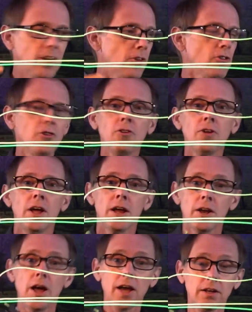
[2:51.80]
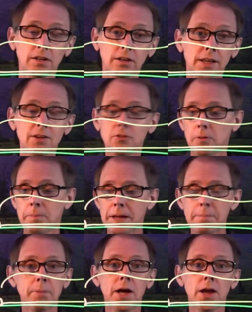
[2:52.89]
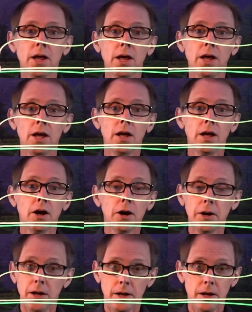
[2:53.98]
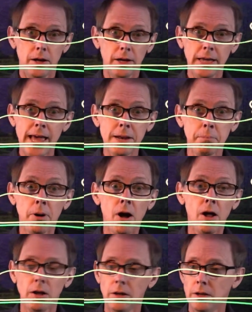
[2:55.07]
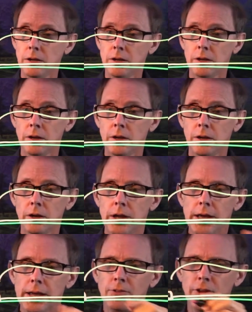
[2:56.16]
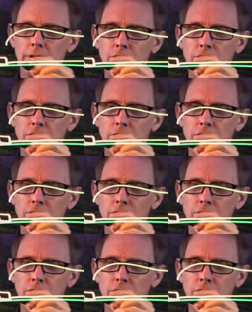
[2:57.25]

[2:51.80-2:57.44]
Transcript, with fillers: going to shoot not a laser beam, but a cannonball. It's going to